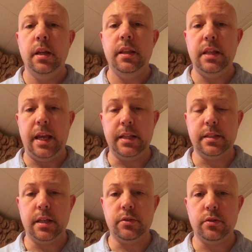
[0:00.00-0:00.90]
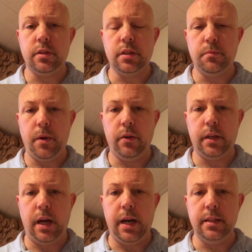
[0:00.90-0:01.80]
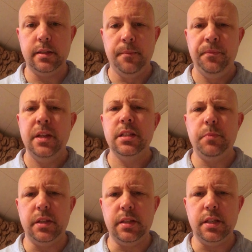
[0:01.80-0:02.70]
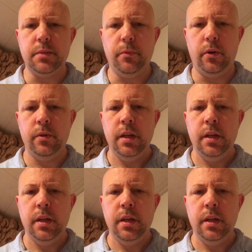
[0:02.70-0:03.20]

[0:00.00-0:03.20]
the ancestors and spirit guides, spiritismo.